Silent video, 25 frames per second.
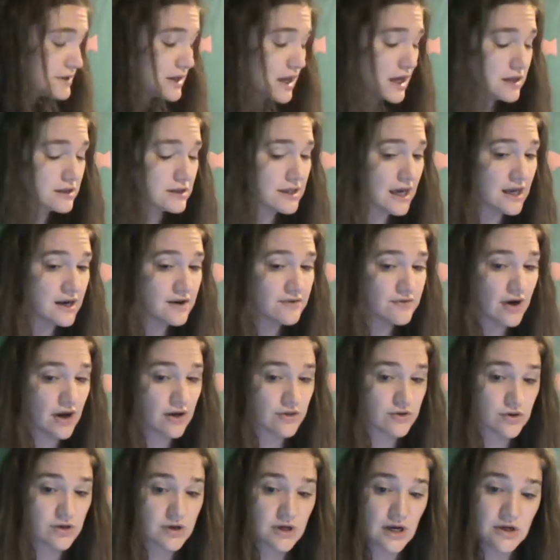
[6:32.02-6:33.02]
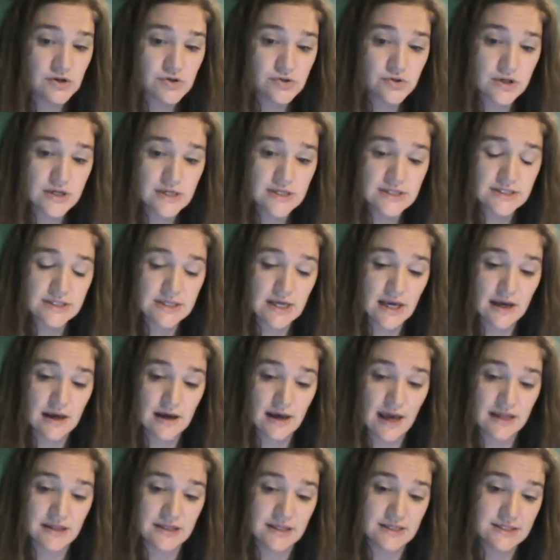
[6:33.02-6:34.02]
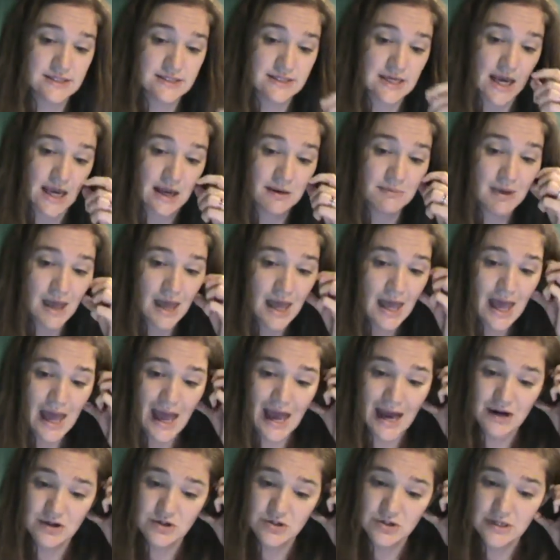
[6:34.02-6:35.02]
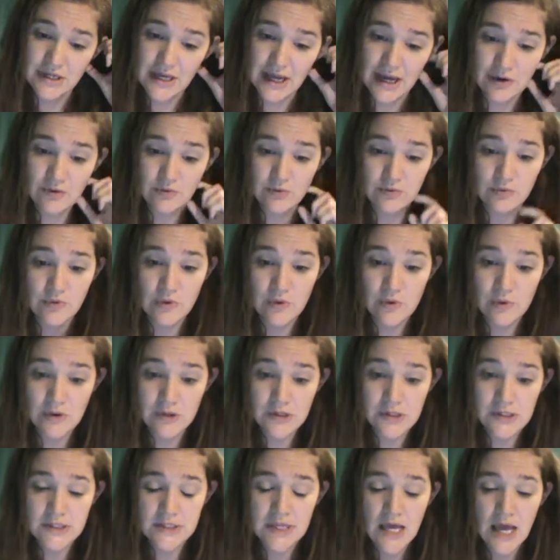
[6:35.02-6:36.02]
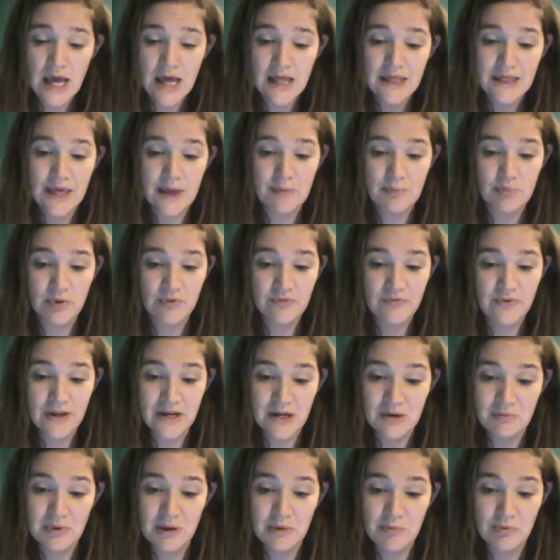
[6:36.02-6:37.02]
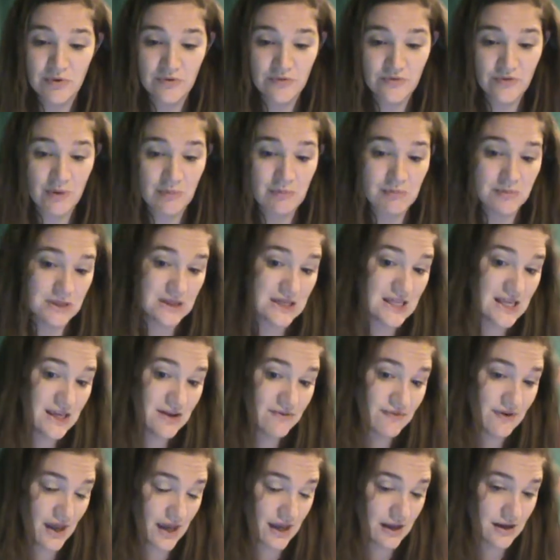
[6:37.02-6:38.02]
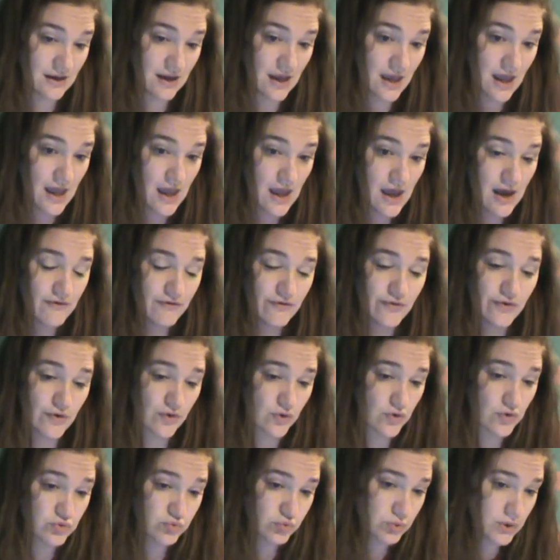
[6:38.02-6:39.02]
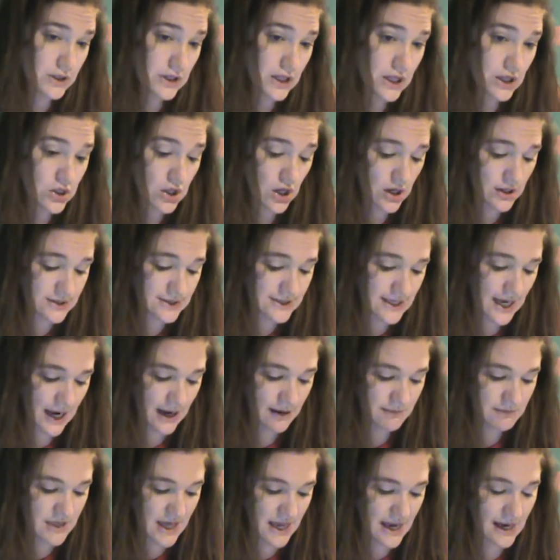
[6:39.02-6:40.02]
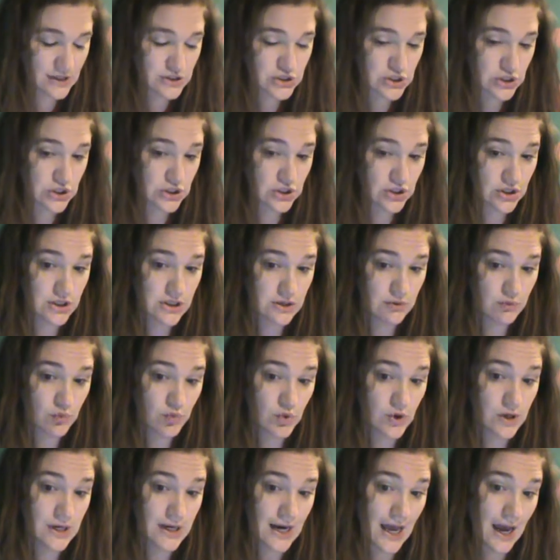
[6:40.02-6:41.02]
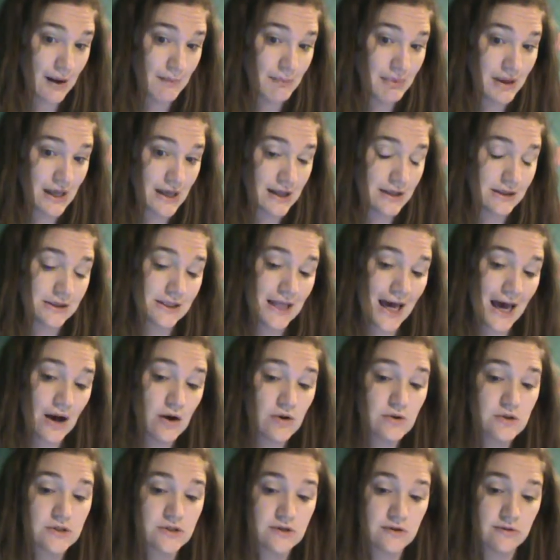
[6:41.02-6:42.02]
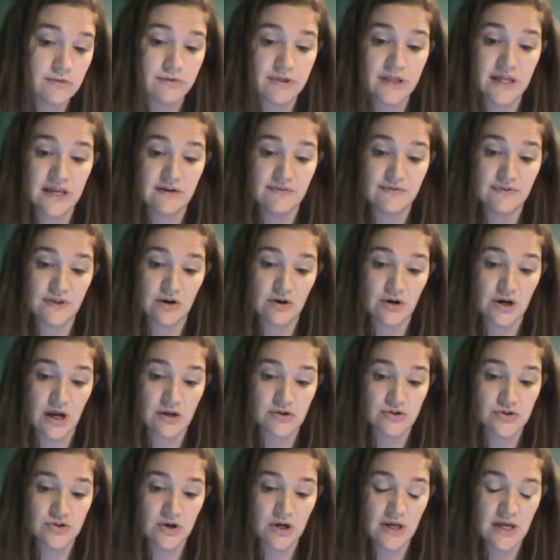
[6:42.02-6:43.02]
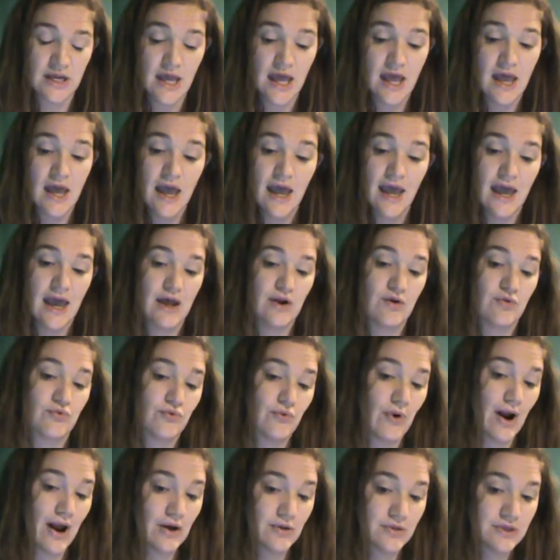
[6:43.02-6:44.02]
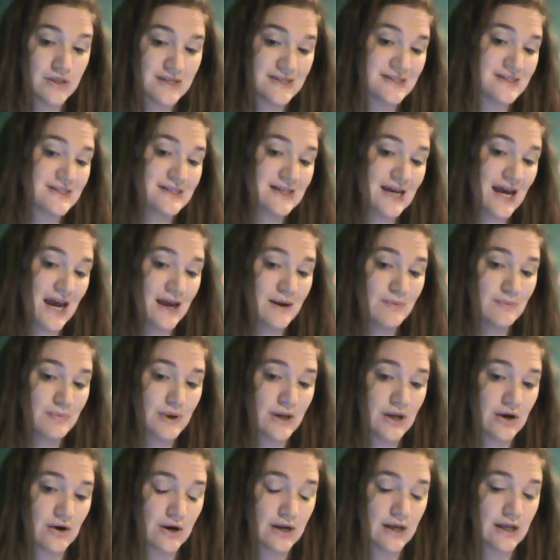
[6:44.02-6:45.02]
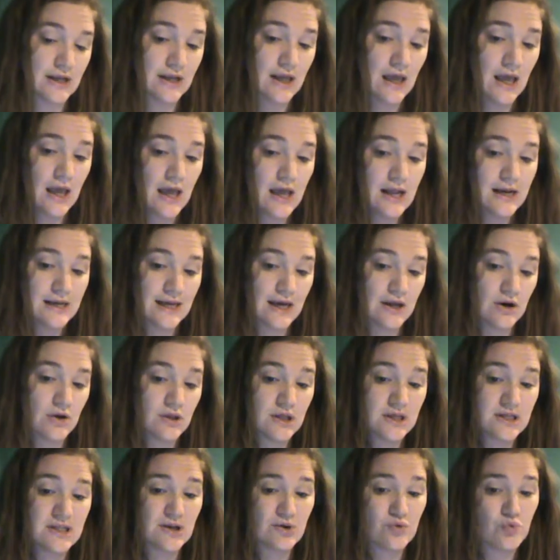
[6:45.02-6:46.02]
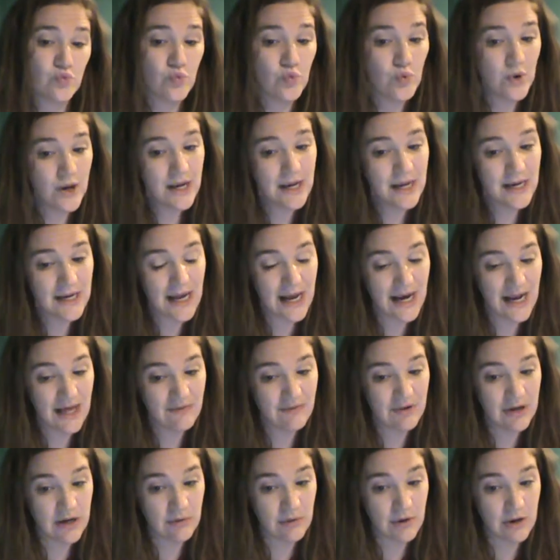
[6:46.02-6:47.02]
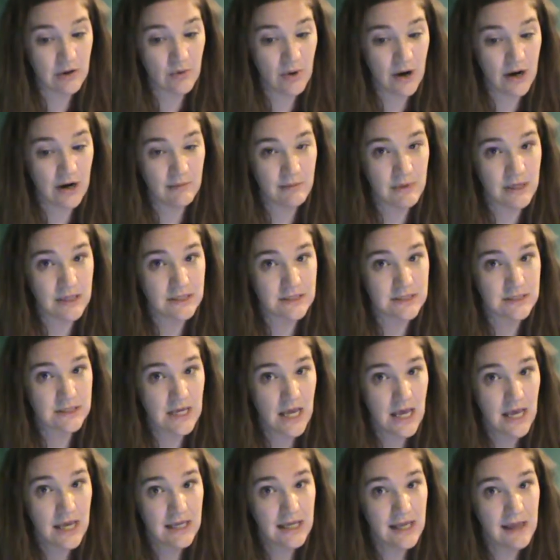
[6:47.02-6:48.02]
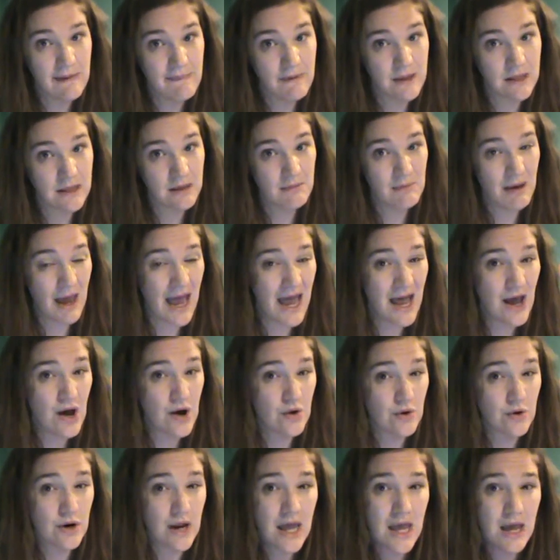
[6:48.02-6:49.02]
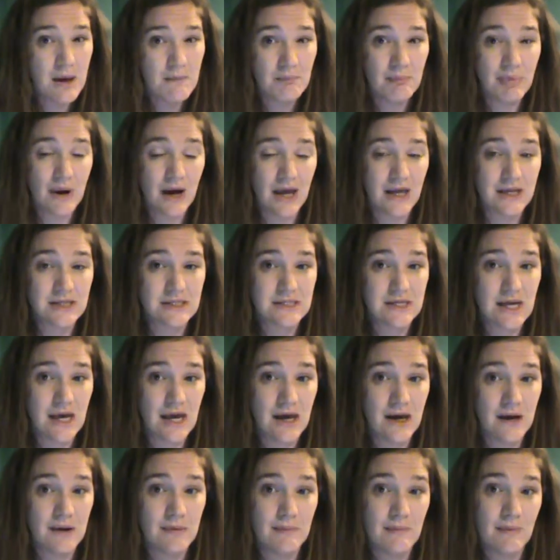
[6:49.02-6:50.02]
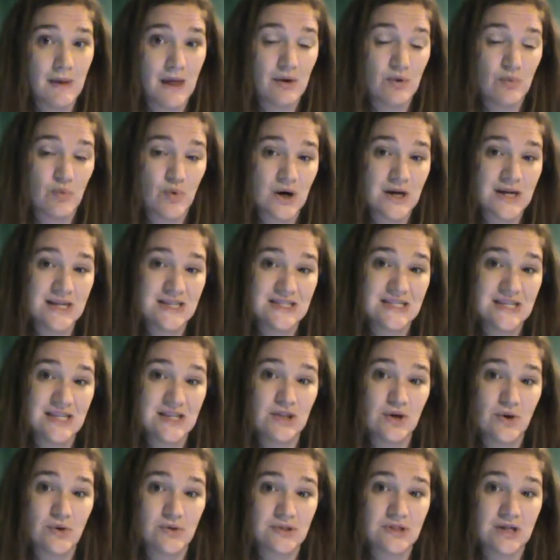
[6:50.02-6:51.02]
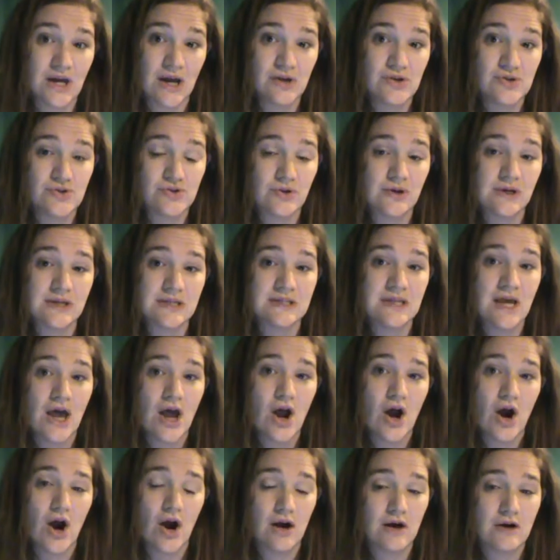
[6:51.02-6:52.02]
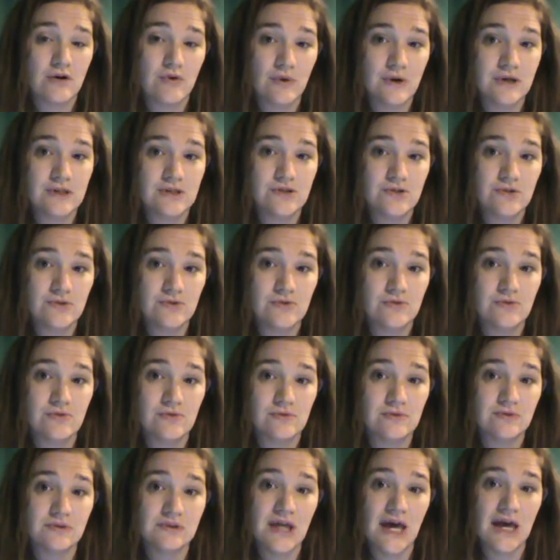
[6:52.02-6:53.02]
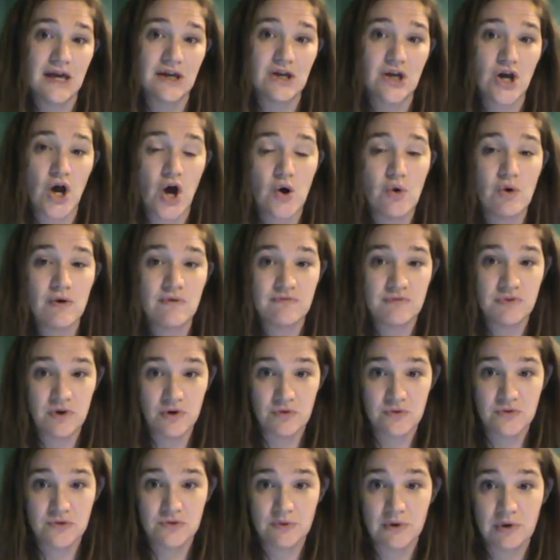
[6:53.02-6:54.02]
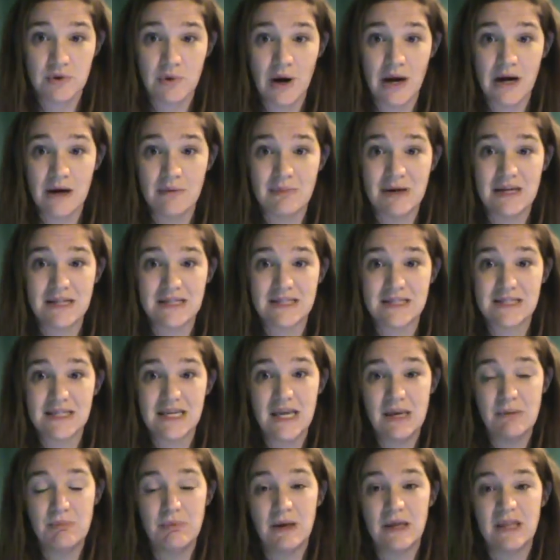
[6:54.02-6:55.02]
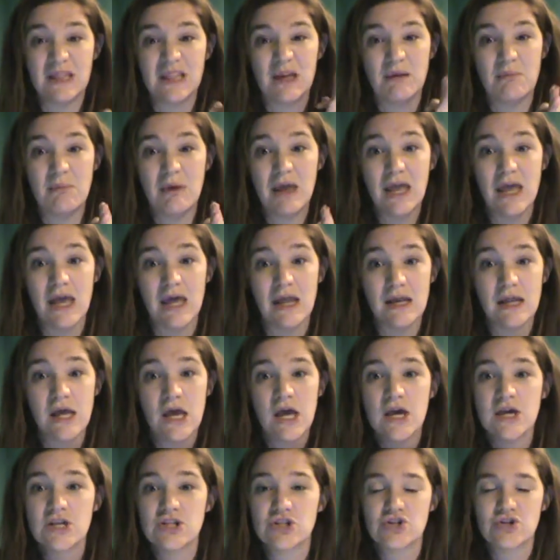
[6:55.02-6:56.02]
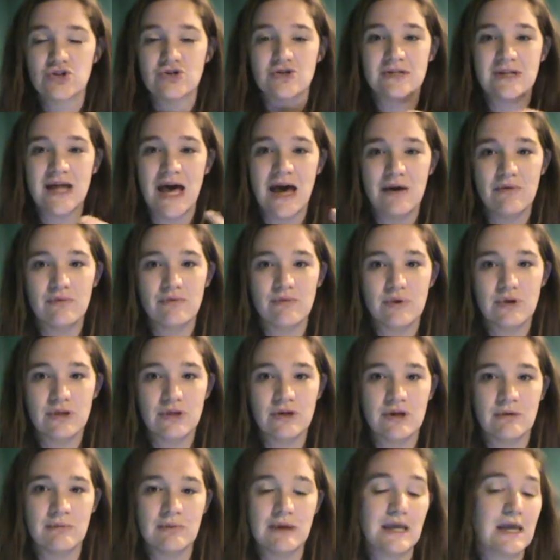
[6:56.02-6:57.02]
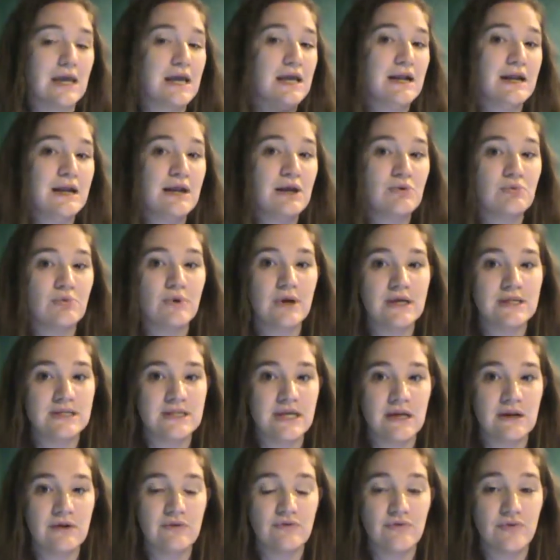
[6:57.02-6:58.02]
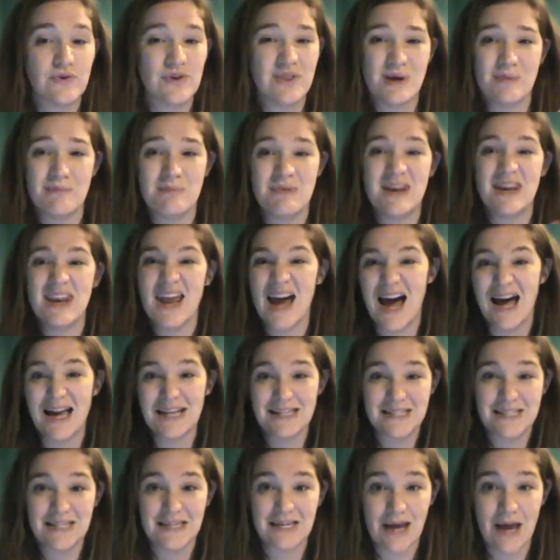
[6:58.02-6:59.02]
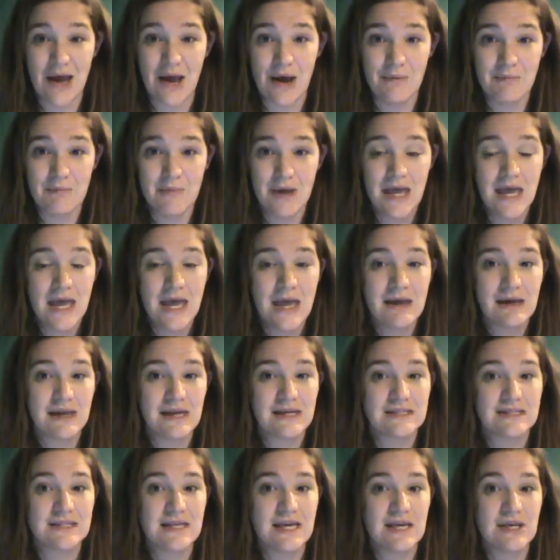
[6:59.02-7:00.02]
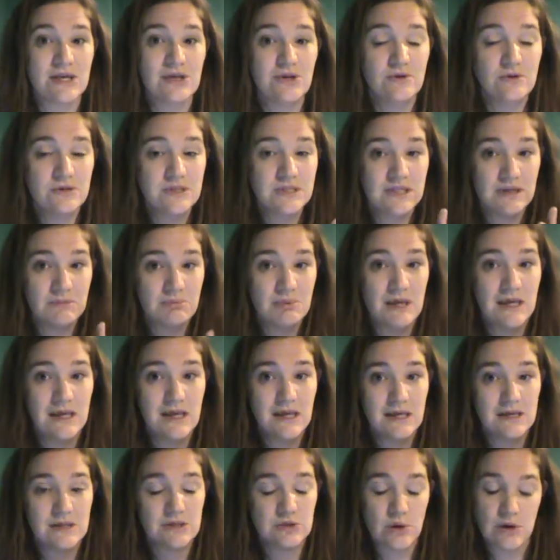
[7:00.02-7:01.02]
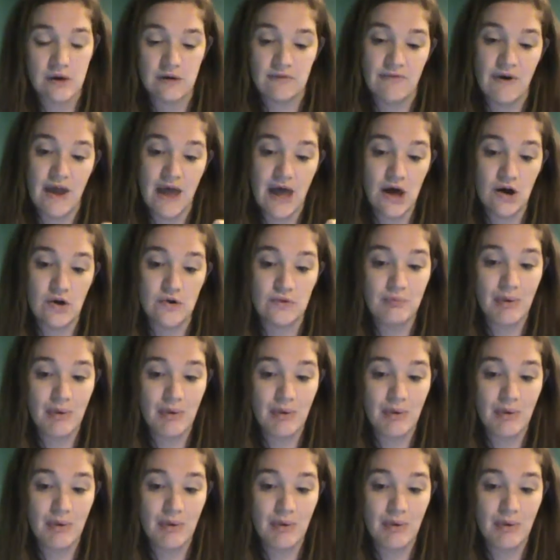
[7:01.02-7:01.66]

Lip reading: A lot of other countries at this time actually had rules that prevented people from leaving. For a really long time, they actually would not be allowed to leave their country. And around this time period, not only did we not have any requirements keeping them out, but we're going to see those countries are going to let go of those requirements keeping them in. So there's not really going to be any reason for them not to come, because they used to be sort of held